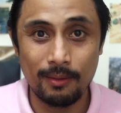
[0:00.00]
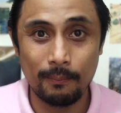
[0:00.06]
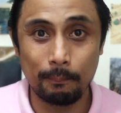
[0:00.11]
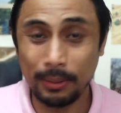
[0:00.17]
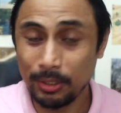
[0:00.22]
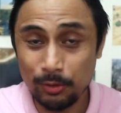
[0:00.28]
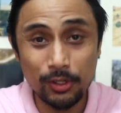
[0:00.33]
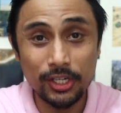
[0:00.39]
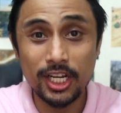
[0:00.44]

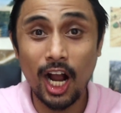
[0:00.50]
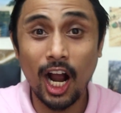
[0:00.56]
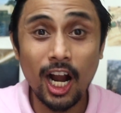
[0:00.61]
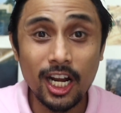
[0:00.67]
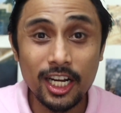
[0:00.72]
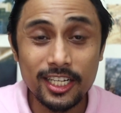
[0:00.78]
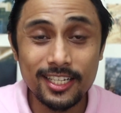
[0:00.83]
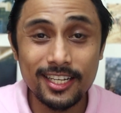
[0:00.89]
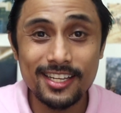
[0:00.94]
But
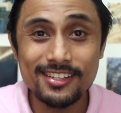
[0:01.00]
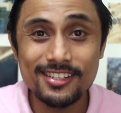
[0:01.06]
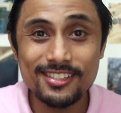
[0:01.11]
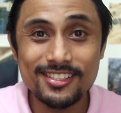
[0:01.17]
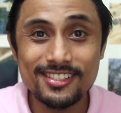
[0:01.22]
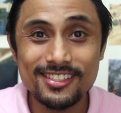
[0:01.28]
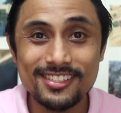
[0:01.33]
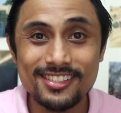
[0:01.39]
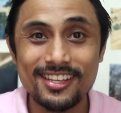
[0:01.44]

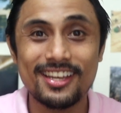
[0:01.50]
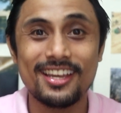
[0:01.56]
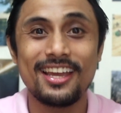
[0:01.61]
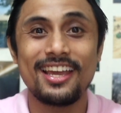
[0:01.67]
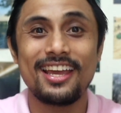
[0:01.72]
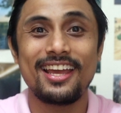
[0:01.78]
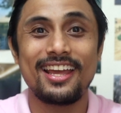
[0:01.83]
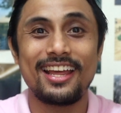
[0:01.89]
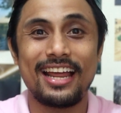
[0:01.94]
regardless,
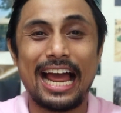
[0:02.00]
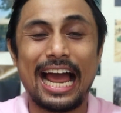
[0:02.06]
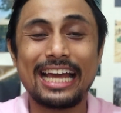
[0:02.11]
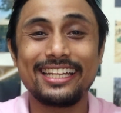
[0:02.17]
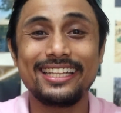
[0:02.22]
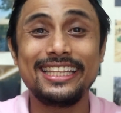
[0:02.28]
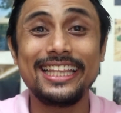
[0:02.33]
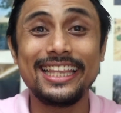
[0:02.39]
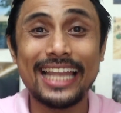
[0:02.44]

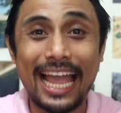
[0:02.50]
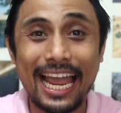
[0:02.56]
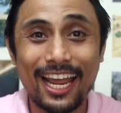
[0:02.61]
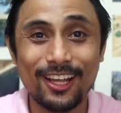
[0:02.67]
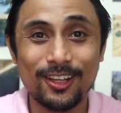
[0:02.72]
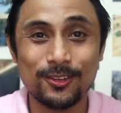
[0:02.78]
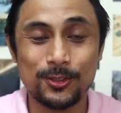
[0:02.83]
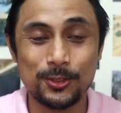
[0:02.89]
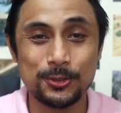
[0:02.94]
I'd like
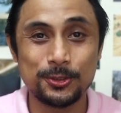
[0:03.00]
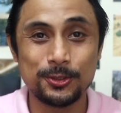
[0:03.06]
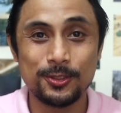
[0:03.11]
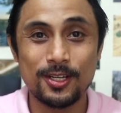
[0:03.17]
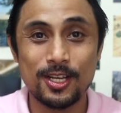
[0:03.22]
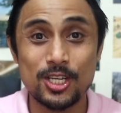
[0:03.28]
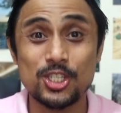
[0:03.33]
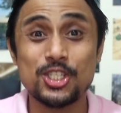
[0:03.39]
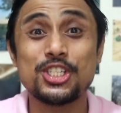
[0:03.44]
to
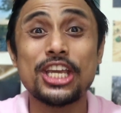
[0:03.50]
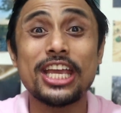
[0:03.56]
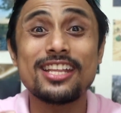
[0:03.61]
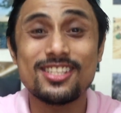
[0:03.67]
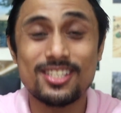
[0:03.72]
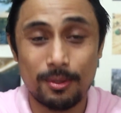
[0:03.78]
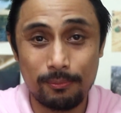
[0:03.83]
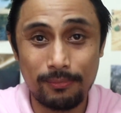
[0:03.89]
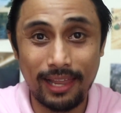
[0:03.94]

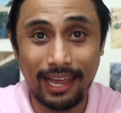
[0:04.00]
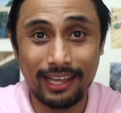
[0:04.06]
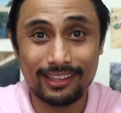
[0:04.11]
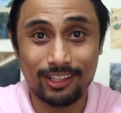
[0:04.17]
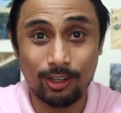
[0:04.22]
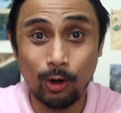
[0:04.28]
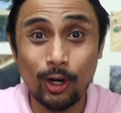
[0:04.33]
shed some light,